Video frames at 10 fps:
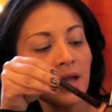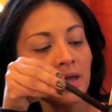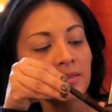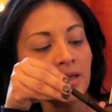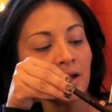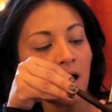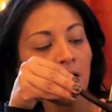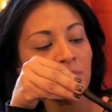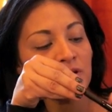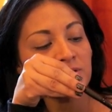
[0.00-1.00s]
and then
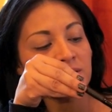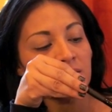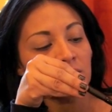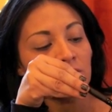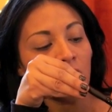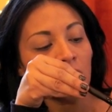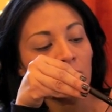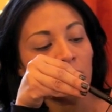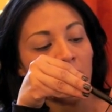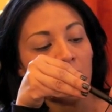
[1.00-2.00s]
I'll be using the
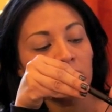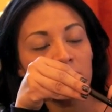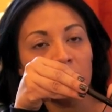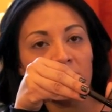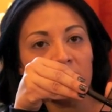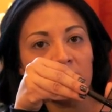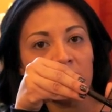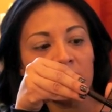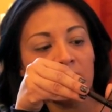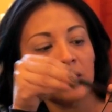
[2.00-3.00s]
dark brown over
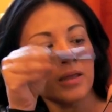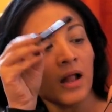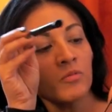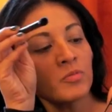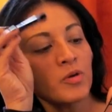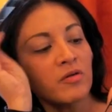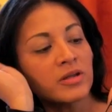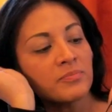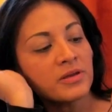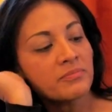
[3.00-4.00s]
here, and then I'll
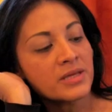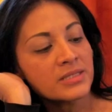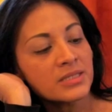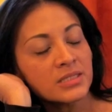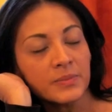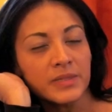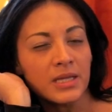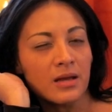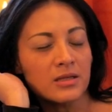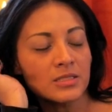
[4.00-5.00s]
probably be mixing
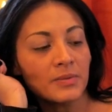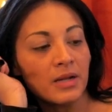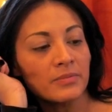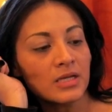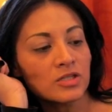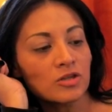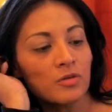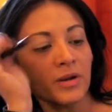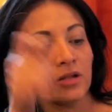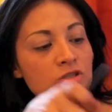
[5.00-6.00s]
something else, but I'm not
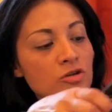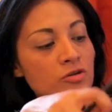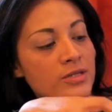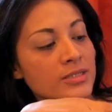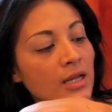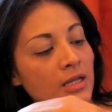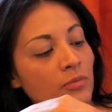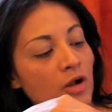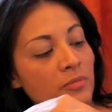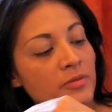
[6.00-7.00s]
sure, but I'll show you exactly
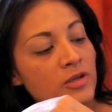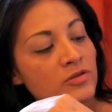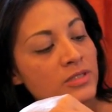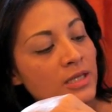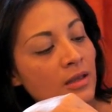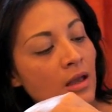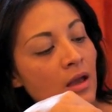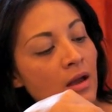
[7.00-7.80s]
what I'll be using.